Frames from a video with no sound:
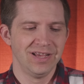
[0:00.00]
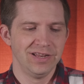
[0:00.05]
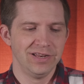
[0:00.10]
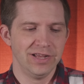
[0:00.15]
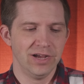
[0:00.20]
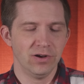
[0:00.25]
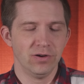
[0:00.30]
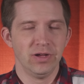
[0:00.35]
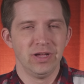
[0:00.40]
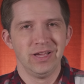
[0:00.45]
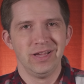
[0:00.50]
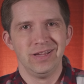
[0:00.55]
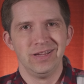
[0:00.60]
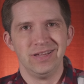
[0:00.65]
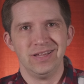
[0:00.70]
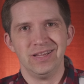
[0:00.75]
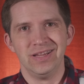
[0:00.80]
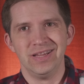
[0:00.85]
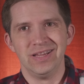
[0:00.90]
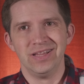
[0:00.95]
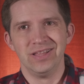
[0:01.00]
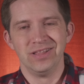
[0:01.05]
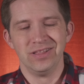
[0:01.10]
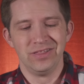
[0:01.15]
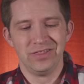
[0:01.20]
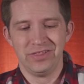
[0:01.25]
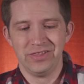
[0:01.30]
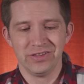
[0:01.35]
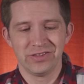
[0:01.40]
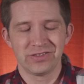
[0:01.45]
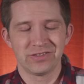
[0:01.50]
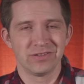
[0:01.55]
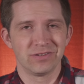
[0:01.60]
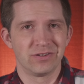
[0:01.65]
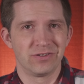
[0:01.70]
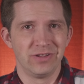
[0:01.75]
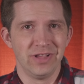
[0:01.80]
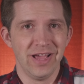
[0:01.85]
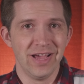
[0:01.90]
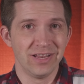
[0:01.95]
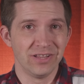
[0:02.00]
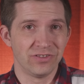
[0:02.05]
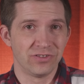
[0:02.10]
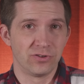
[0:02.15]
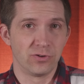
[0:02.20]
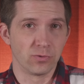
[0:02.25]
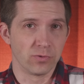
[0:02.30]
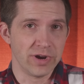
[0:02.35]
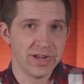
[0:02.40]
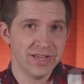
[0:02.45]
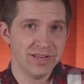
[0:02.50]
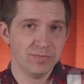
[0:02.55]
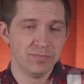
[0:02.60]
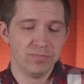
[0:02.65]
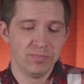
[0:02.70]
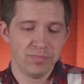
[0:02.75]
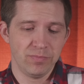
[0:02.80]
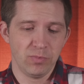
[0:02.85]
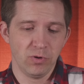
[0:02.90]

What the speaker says: Now, this edits great.